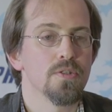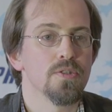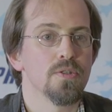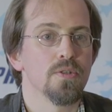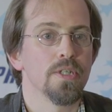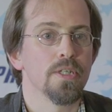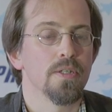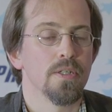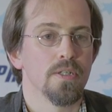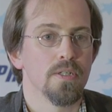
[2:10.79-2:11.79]

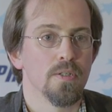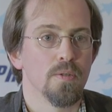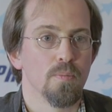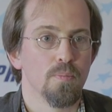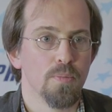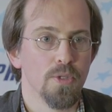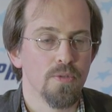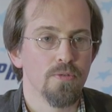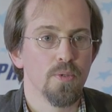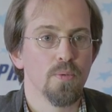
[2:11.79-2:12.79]
concerning peer
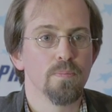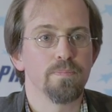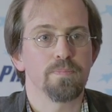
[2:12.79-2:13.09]
review.